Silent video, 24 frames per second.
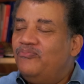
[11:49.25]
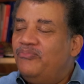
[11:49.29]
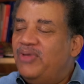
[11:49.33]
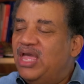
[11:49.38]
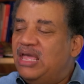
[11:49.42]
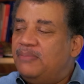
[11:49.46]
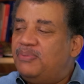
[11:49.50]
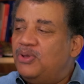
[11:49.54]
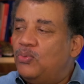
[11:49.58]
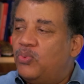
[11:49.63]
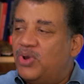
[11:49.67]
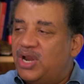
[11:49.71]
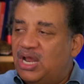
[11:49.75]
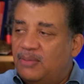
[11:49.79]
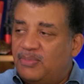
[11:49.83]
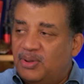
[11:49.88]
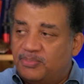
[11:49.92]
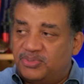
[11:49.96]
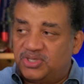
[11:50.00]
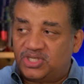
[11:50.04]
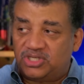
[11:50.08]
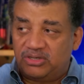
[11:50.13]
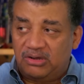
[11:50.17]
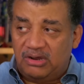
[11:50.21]
Maybe what
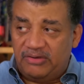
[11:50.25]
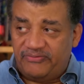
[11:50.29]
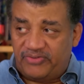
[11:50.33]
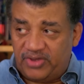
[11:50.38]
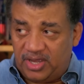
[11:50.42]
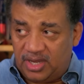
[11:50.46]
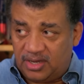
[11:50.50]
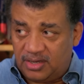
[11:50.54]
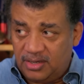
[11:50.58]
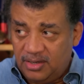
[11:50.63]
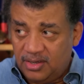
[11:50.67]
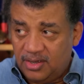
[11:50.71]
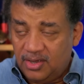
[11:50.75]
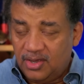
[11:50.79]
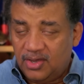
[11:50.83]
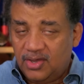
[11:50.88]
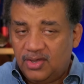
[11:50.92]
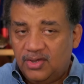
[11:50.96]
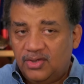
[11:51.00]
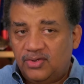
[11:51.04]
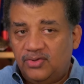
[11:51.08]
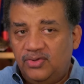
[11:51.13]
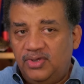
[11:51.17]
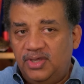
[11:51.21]
I'm observing
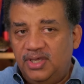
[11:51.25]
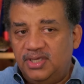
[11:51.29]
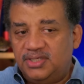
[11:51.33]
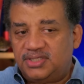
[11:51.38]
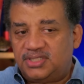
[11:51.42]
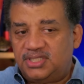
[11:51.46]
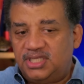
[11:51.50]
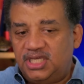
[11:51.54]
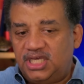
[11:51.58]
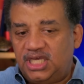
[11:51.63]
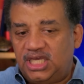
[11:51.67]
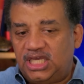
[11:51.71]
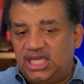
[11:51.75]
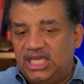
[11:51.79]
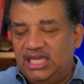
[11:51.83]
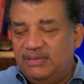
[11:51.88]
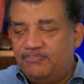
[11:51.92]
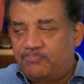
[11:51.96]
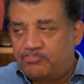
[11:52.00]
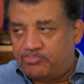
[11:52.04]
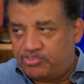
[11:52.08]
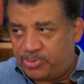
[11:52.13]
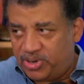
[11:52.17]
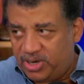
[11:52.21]
is the
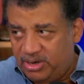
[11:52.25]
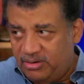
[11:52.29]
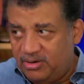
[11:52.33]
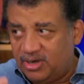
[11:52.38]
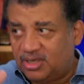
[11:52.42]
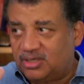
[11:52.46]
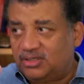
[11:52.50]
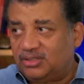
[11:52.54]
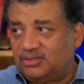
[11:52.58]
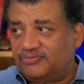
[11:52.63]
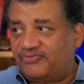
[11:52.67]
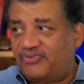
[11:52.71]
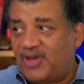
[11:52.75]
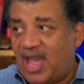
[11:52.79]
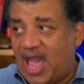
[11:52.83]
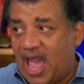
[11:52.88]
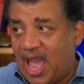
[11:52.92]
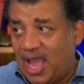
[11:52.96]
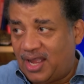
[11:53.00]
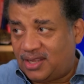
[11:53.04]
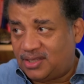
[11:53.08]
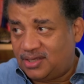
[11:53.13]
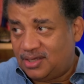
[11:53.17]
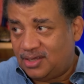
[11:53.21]
empirical
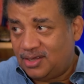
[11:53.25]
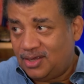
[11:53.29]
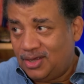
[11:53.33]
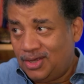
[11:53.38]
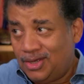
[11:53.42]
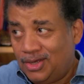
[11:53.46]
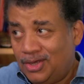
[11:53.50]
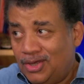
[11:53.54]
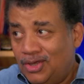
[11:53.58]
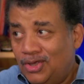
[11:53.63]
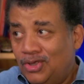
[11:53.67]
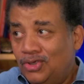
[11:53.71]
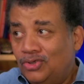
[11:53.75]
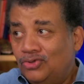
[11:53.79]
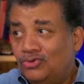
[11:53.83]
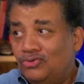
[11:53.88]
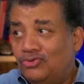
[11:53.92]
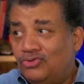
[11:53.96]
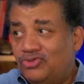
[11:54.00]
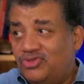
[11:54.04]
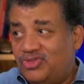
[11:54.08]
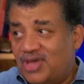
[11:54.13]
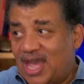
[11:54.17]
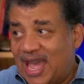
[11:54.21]
fact
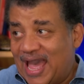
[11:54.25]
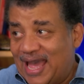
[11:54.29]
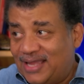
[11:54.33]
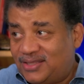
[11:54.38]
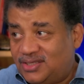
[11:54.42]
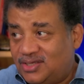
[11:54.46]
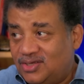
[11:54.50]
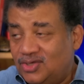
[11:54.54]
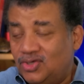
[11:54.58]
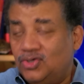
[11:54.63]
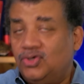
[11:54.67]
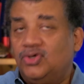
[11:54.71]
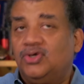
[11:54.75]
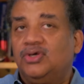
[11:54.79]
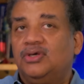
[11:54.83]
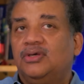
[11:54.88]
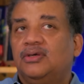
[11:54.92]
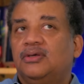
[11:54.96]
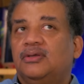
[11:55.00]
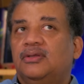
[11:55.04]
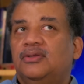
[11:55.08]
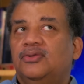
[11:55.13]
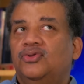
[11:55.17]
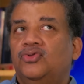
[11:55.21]
that
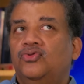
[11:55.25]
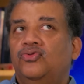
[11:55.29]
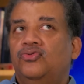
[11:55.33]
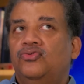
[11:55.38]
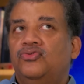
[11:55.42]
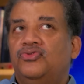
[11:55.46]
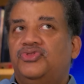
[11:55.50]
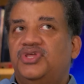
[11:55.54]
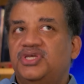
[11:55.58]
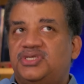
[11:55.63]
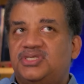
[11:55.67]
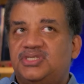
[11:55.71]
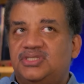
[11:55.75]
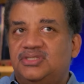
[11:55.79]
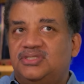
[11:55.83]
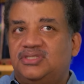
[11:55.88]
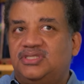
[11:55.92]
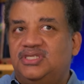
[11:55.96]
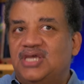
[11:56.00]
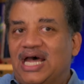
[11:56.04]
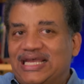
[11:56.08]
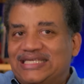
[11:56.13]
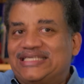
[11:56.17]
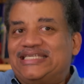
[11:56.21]
this
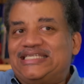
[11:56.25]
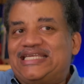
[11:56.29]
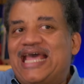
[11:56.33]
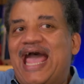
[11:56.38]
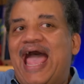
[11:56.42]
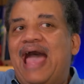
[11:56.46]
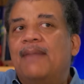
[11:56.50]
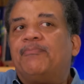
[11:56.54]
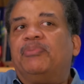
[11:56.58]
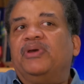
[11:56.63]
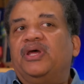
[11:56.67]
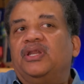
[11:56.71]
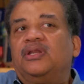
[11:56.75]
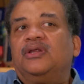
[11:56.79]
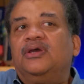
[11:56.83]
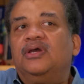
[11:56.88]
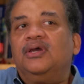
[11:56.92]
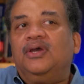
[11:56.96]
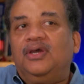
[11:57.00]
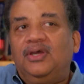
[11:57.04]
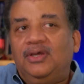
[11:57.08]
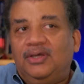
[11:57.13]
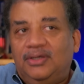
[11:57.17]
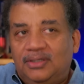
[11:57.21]
doesn't happen.
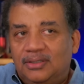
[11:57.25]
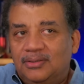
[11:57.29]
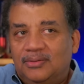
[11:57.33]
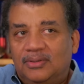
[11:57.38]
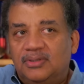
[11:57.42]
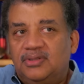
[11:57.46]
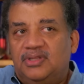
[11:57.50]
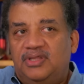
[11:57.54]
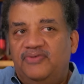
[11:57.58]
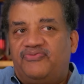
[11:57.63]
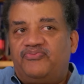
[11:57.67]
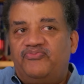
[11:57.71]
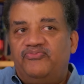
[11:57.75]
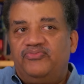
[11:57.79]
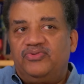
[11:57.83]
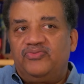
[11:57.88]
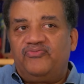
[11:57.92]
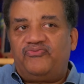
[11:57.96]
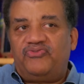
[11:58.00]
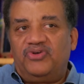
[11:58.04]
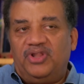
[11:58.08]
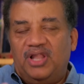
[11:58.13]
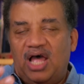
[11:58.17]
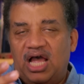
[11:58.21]
Yeah. The
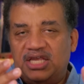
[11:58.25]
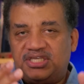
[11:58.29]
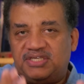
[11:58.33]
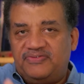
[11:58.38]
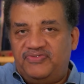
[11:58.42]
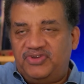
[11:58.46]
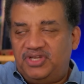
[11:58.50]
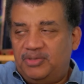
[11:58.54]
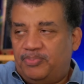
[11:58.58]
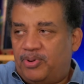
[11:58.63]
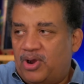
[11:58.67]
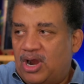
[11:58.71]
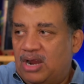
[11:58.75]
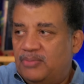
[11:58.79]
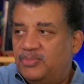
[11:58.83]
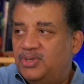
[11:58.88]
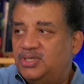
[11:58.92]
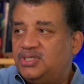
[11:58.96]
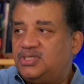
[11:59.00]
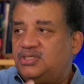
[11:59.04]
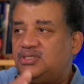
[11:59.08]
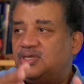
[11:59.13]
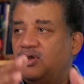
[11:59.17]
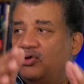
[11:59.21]
philosophy
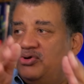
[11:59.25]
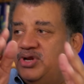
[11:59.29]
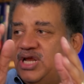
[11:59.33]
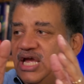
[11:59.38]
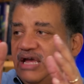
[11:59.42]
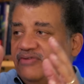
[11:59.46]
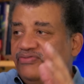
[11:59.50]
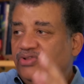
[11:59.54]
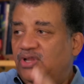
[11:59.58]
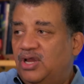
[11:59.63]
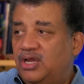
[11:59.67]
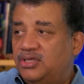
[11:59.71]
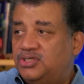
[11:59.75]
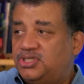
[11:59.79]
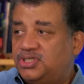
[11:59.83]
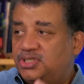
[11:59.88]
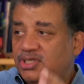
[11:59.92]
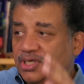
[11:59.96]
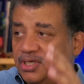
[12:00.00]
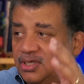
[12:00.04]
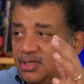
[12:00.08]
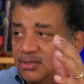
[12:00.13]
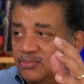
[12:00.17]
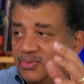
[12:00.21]
departments don't have
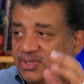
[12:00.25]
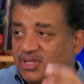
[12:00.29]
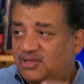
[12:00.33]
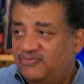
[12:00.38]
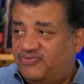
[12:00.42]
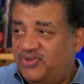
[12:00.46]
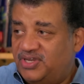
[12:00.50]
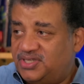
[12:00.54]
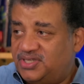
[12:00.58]
lunch with the